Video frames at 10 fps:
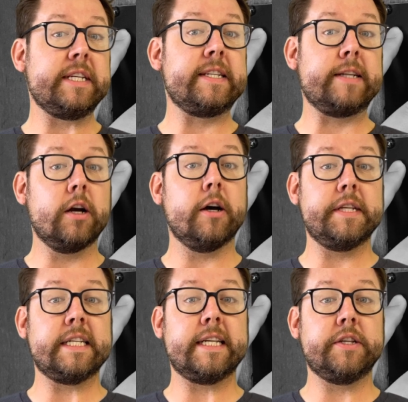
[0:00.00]
stuck on
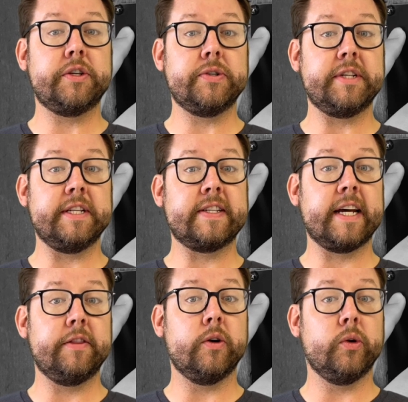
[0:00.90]
the sensors
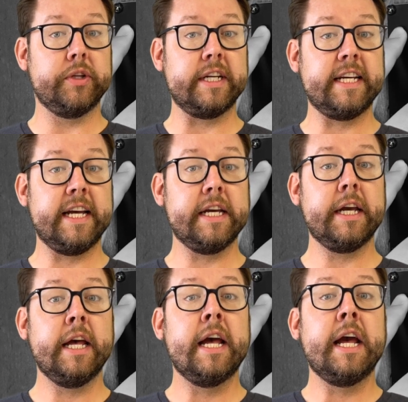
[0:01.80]
inside the holding tank,
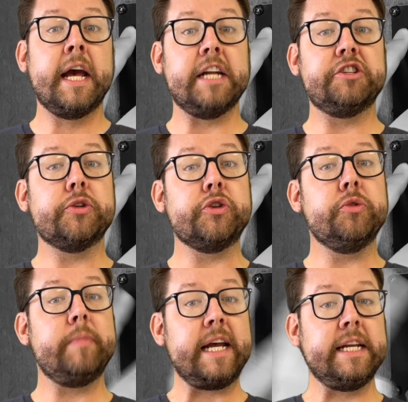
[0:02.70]
and so you
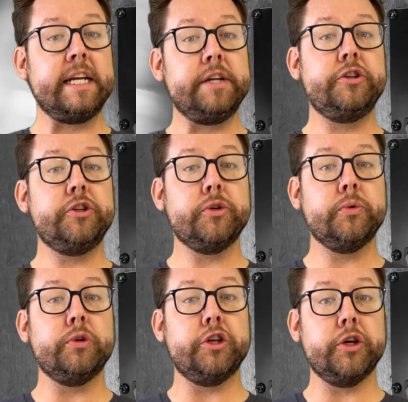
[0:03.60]
may need
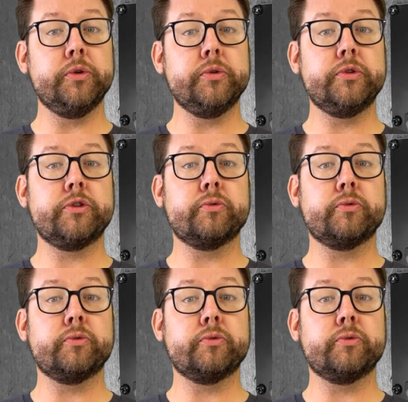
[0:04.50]
to use